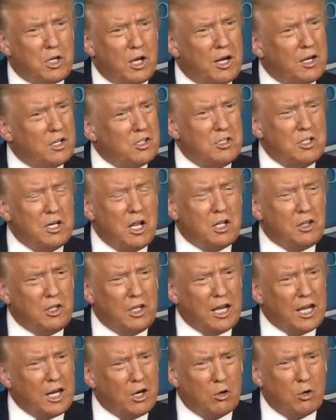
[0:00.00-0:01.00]
It has
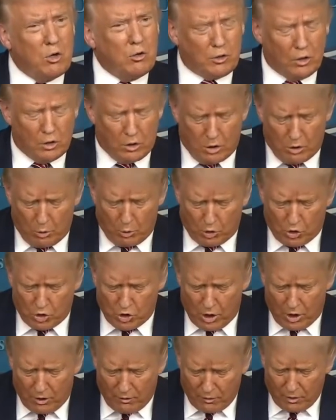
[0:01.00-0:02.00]
nothing at all to do with
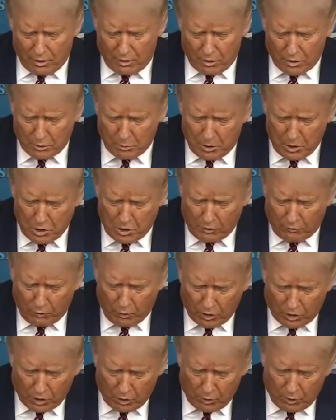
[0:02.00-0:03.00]
China virus, much of
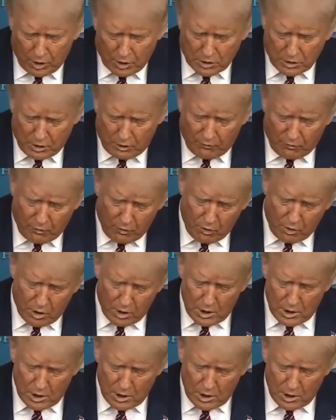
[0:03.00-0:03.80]
what they're asking for.